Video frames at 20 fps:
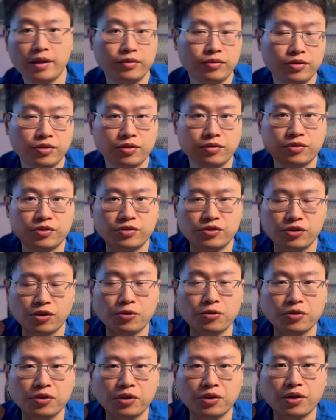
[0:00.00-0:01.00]
to your
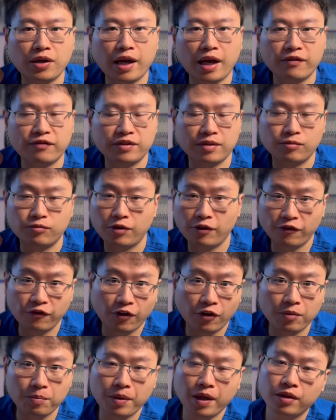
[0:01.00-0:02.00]
shoulder, have some
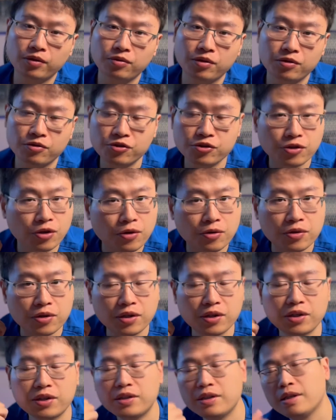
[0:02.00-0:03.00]
referred pain to your
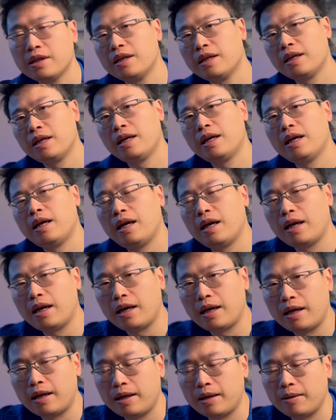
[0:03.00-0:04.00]
shoulder?
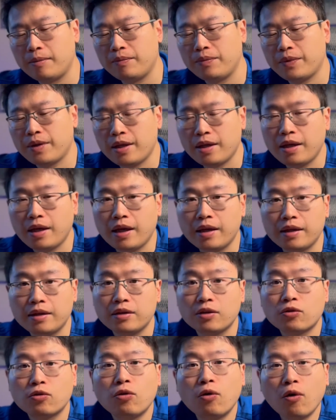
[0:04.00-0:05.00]
And then the
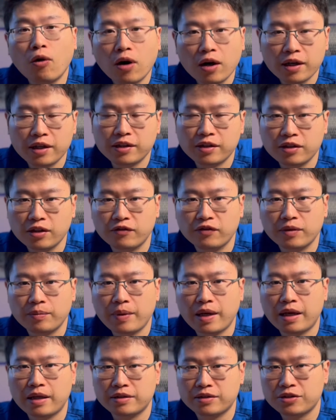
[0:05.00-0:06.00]
quality of the
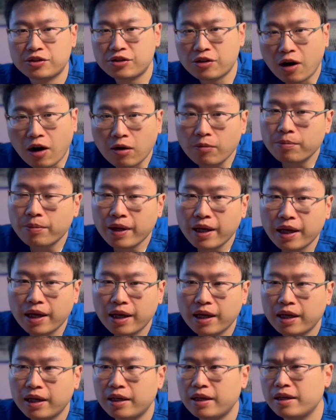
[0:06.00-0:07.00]
pain. Is it sharp
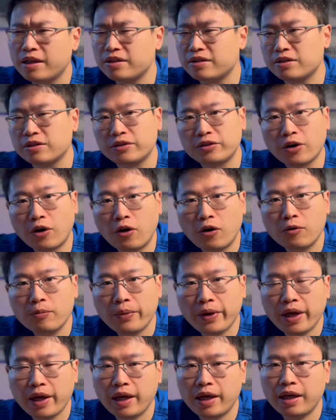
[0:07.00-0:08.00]
pain? Is it dull
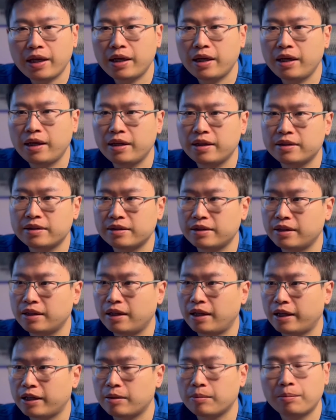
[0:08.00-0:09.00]
pain? Is it
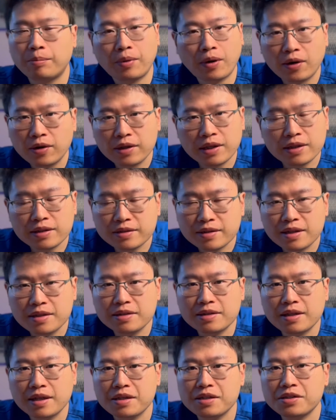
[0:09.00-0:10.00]
like a burning
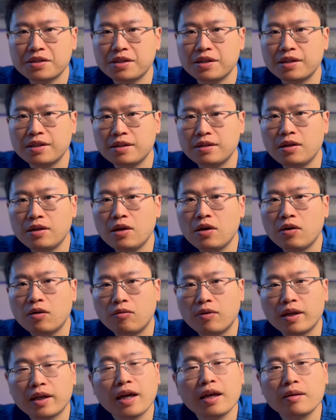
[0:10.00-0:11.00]
sensation?
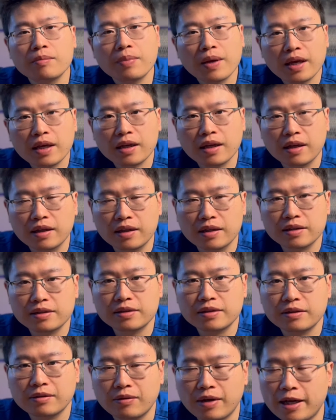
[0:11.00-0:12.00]
What kind of pain it is,
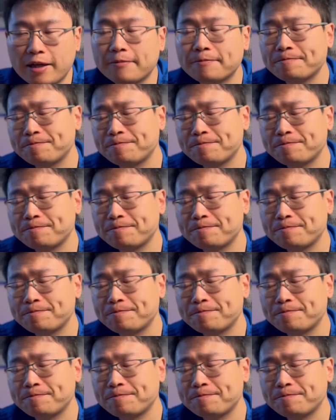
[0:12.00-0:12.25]
right?